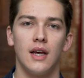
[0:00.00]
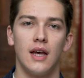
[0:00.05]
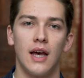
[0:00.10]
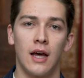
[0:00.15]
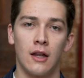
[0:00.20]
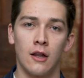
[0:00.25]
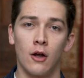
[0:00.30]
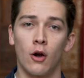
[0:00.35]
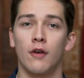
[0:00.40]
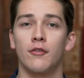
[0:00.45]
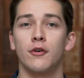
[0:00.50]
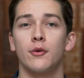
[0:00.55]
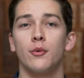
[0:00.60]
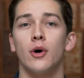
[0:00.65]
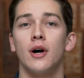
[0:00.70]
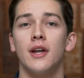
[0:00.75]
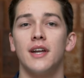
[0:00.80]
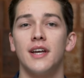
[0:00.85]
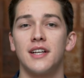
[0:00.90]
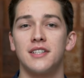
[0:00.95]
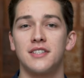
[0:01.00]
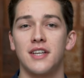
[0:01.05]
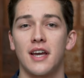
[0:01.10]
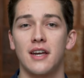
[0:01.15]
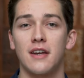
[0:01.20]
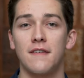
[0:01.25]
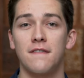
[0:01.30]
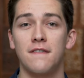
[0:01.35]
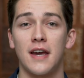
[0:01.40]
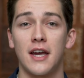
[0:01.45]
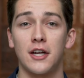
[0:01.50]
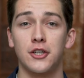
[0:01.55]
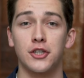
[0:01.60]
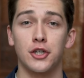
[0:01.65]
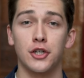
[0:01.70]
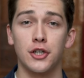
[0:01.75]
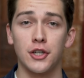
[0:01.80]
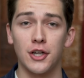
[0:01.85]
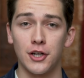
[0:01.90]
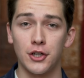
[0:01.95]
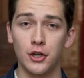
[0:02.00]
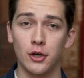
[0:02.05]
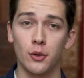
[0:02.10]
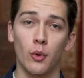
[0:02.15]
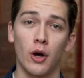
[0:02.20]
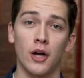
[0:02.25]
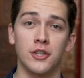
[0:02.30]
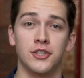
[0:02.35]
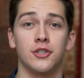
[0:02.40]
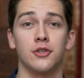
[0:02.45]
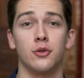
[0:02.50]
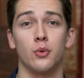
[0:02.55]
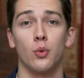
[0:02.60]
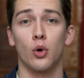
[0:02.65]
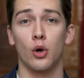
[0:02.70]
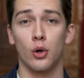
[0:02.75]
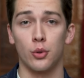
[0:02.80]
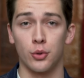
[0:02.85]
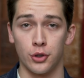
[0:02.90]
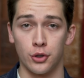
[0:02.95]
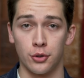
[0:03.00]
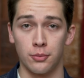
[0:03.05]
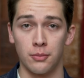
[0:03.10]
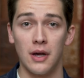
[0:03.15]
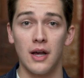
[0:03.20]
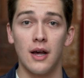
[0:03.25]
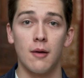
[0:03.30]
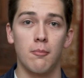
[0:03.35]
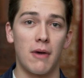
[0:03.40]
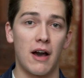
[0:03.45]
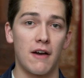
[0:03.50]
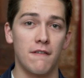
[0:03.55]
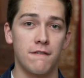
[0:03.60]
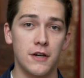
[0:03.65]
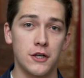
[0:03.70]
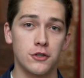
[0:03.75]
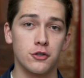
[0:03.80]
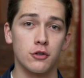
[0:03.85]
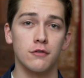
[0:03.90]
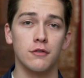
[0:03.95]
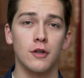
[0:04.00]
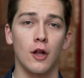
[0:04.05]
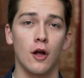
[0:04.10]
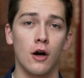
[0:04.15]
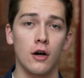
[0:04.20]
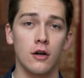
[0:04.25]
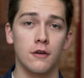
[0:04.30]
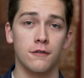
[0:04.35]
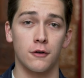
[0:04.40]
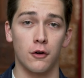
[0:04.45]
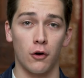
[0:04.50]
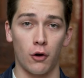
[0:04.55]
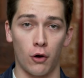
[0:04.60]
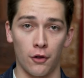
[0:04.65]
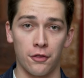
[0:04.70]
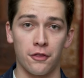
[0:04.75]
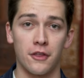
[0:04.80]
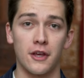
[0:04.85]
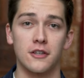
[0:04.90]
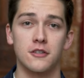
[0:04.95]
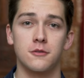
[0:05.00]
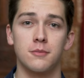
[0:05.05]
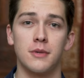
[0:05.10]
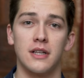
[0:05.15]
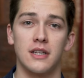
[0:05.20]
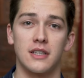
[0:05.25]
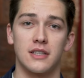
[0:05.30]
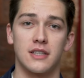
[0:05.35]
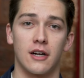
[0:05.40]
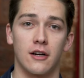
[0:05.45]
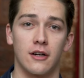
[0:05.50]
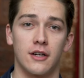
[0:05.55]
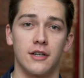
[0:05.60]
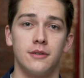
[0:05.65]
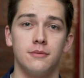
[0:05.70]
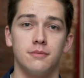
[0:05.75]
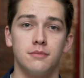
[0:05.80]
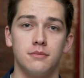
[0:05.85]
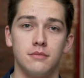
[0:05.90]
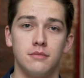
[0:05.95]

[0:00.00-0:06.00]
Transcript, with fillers: Hello everyone, it's Andy Fancher and you're watching The War Room, my official vlog for all things military.